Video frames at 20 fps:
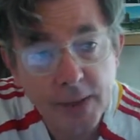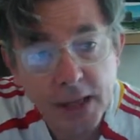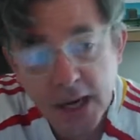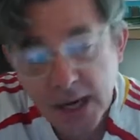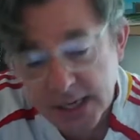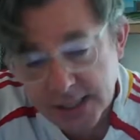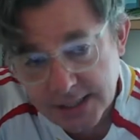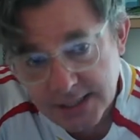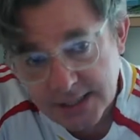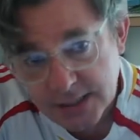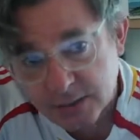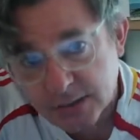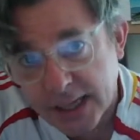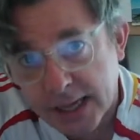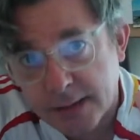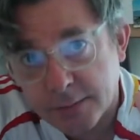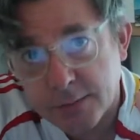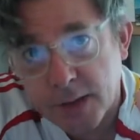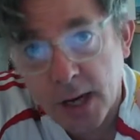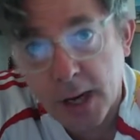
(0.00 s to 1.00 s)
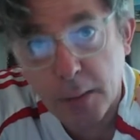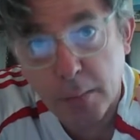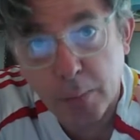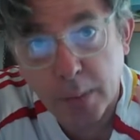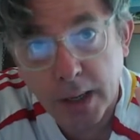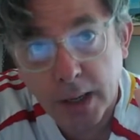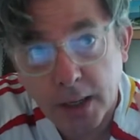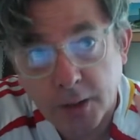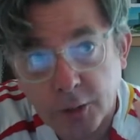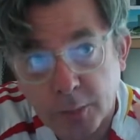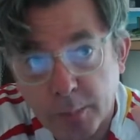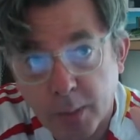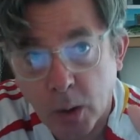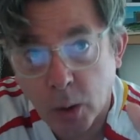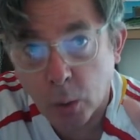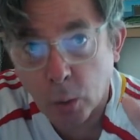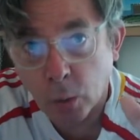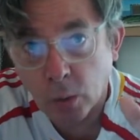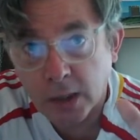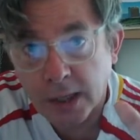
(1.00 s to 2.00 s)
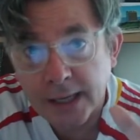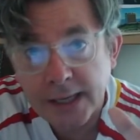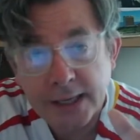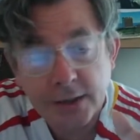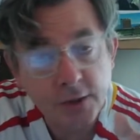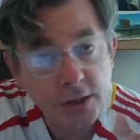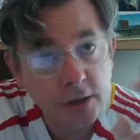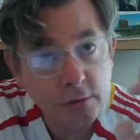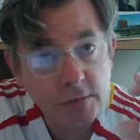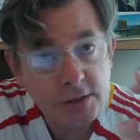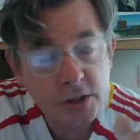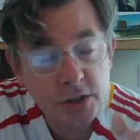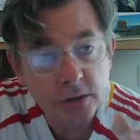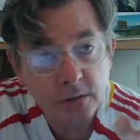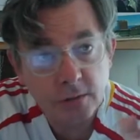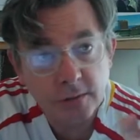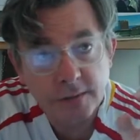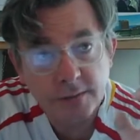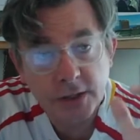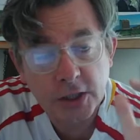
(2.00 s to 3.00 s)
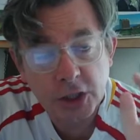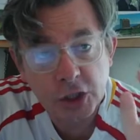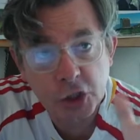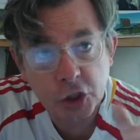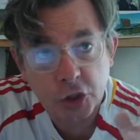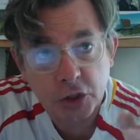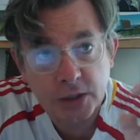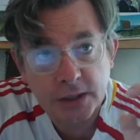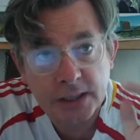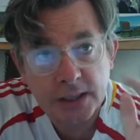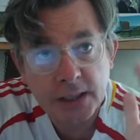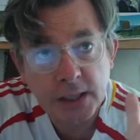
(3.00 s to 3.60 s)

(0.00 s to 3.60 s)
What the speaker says: I still have Blood Bowl, the original version,